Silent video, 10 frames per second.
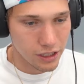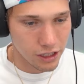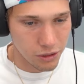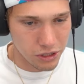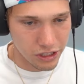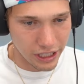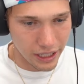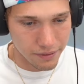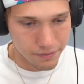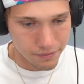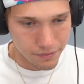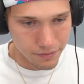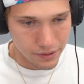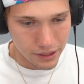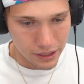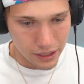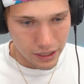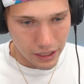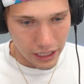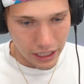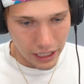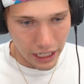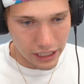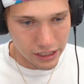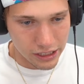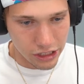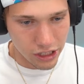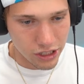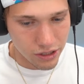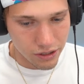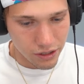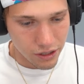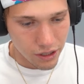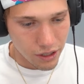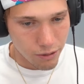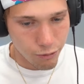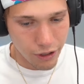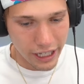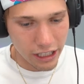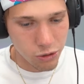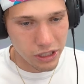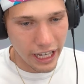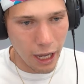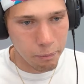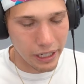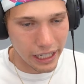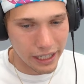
Loses it. And just forgets what's happening.